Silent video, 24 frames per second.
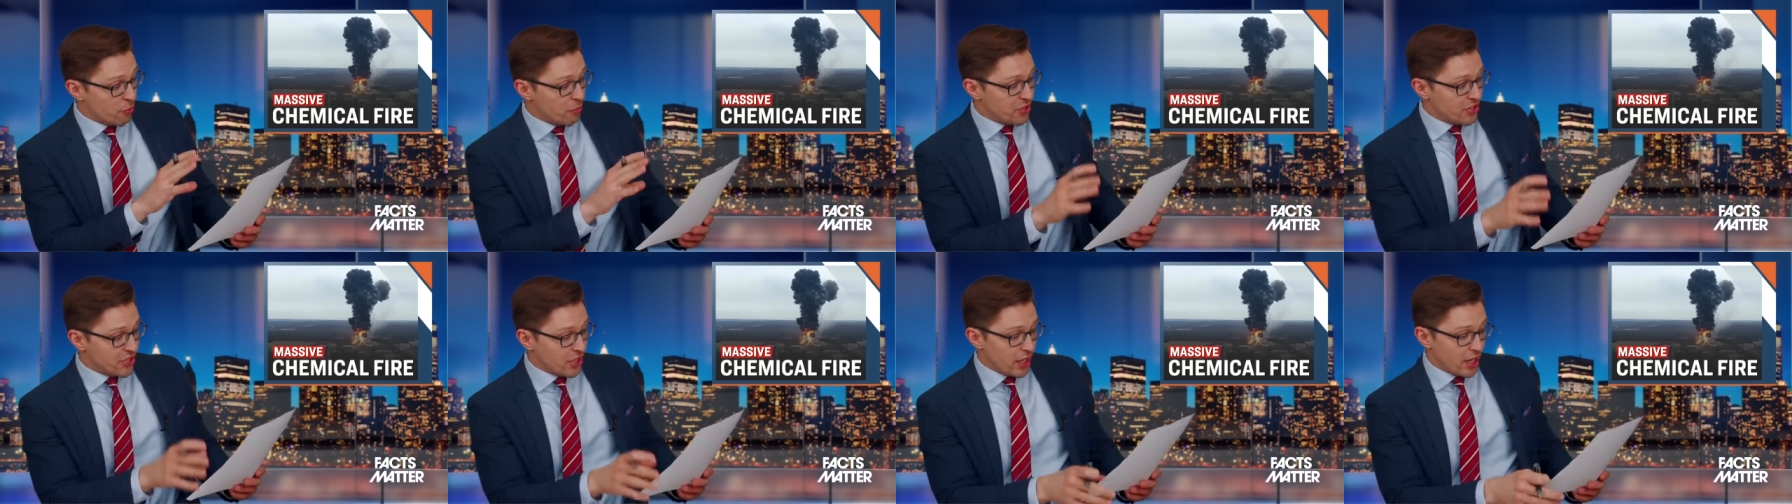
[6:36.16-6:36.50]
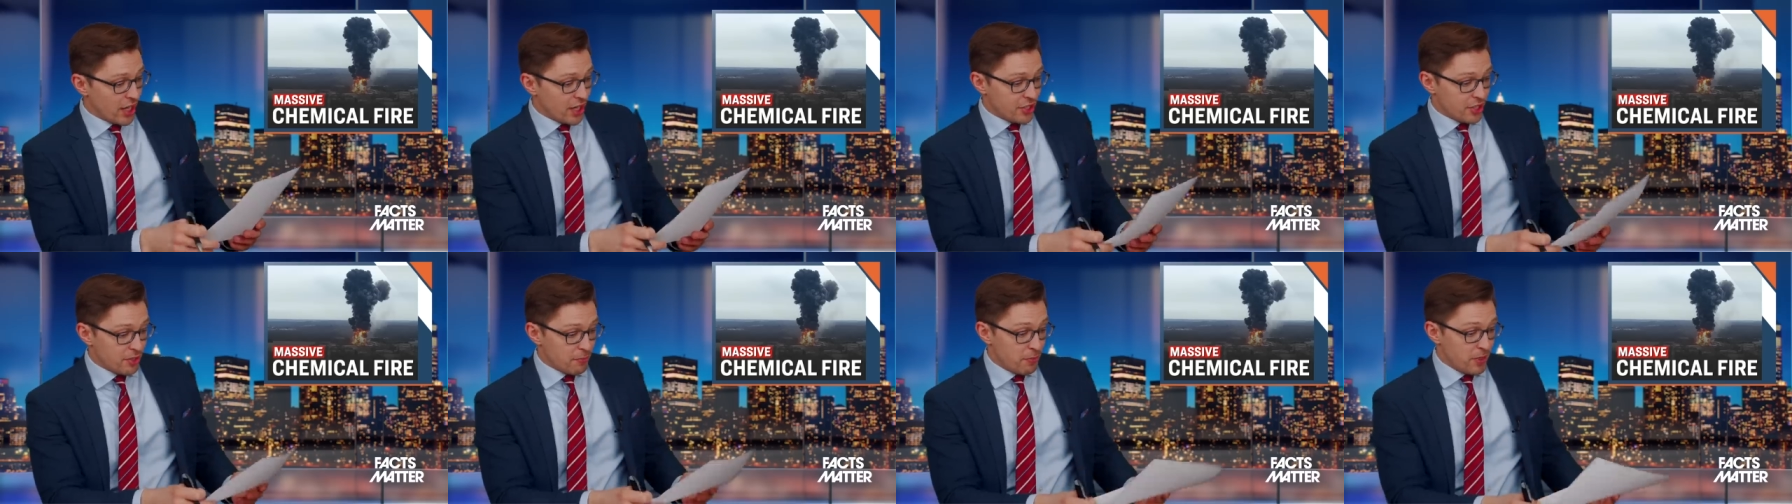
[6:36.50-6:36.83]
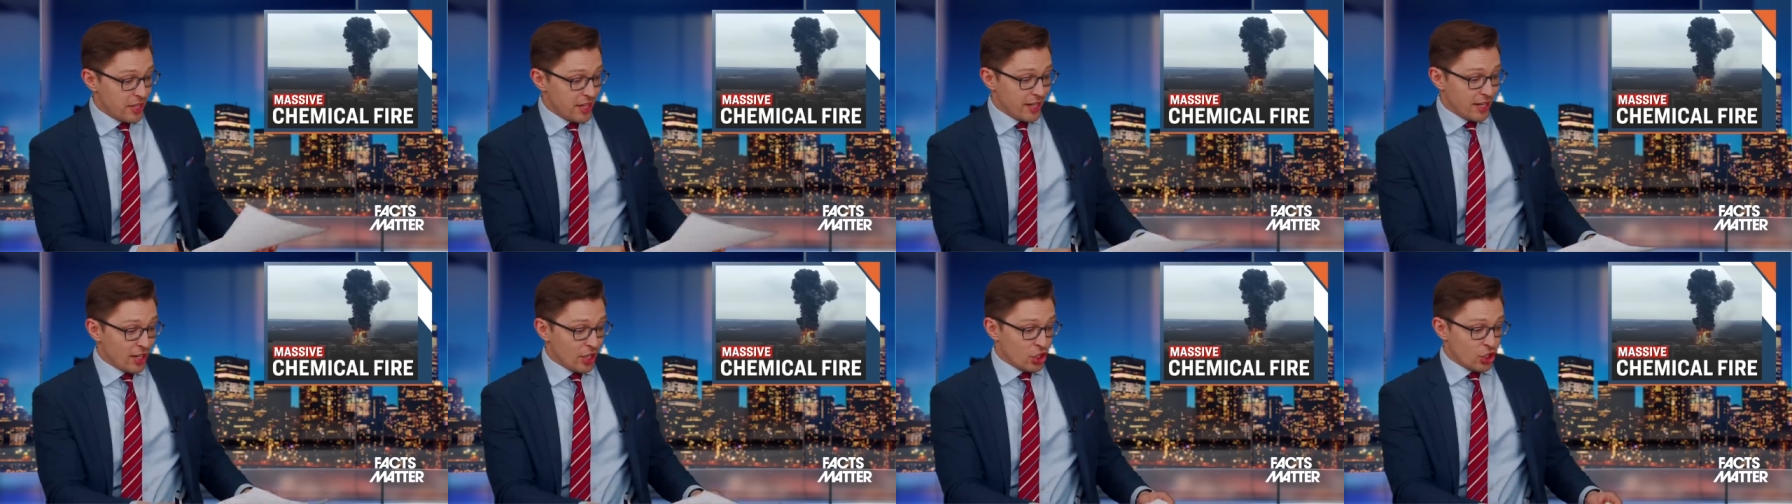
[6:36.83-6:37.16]
besides
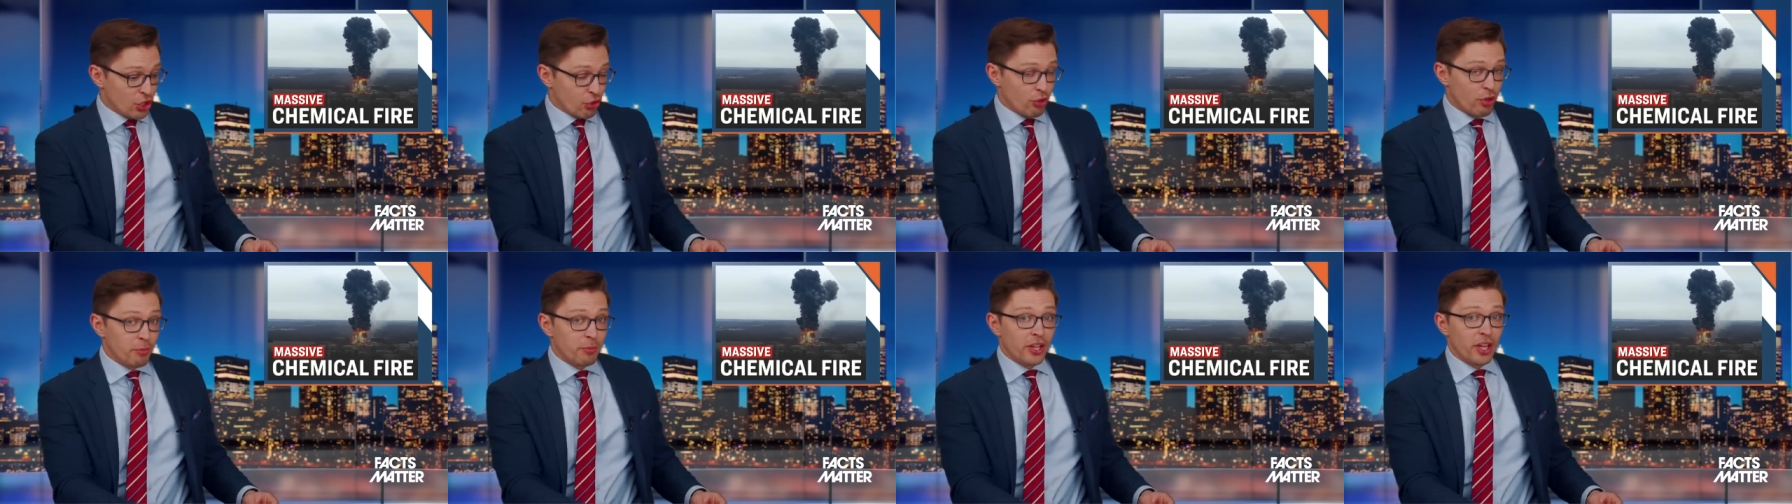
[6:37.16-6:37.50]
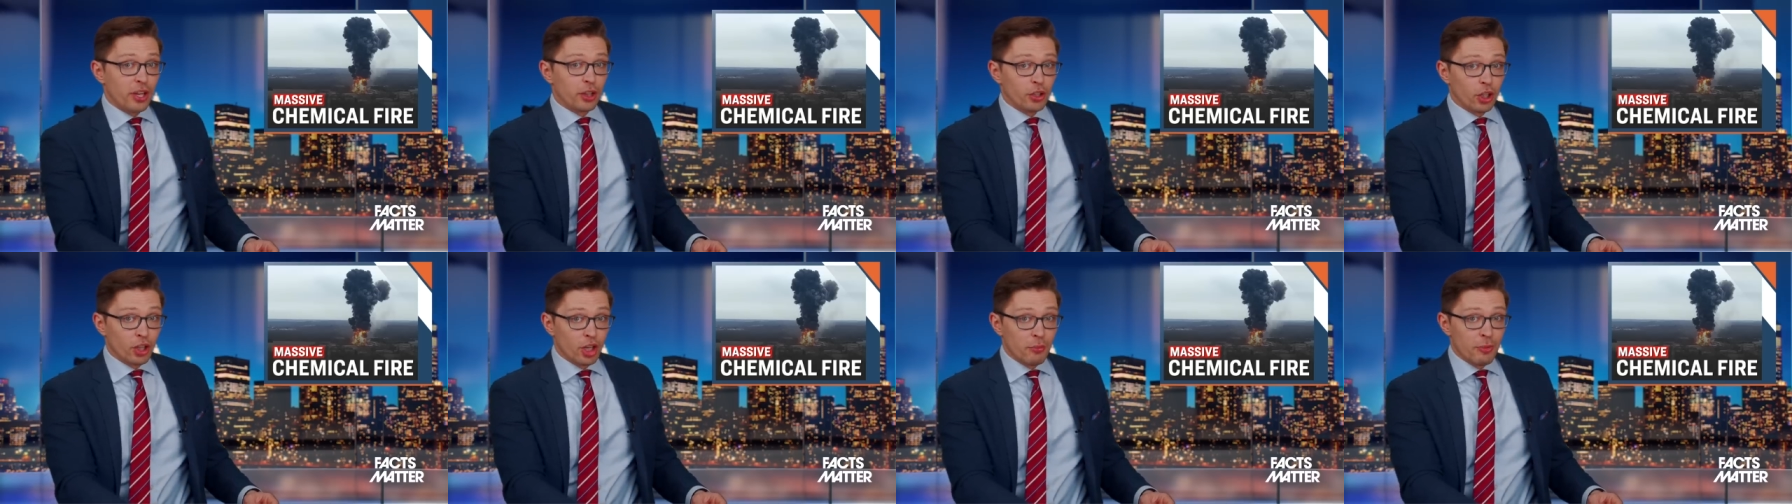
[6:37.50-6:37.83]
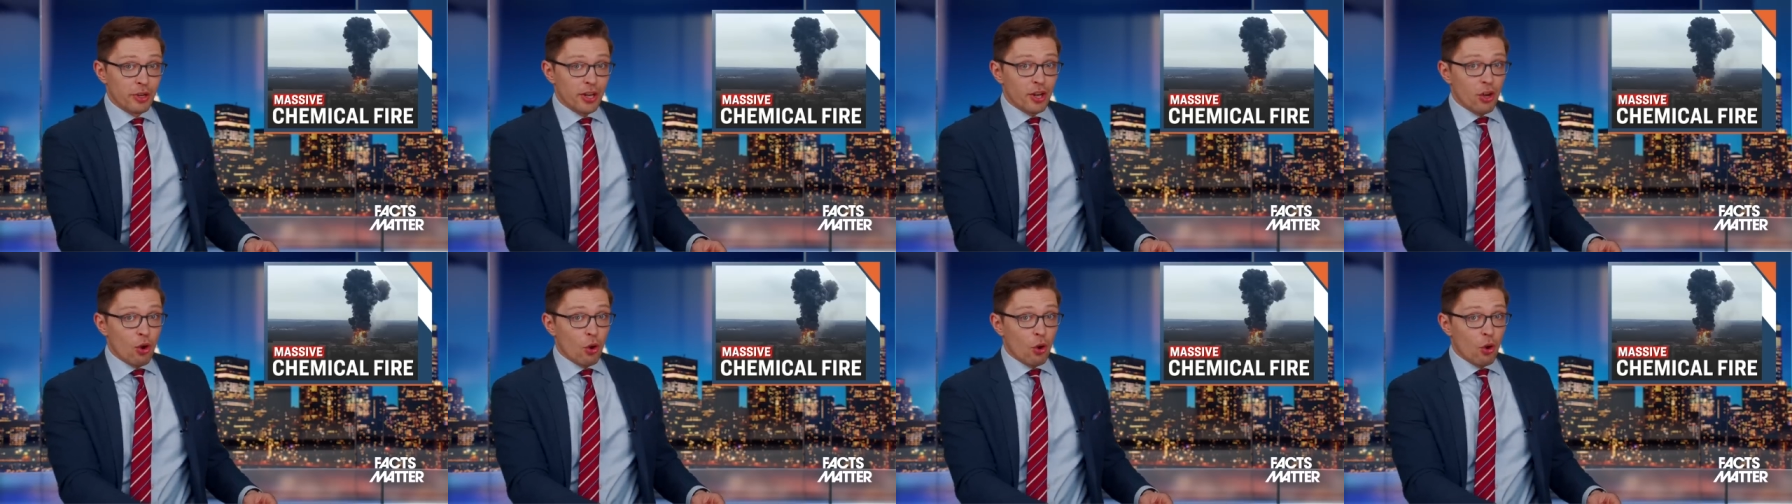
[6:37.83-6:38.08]
being extremely alarming,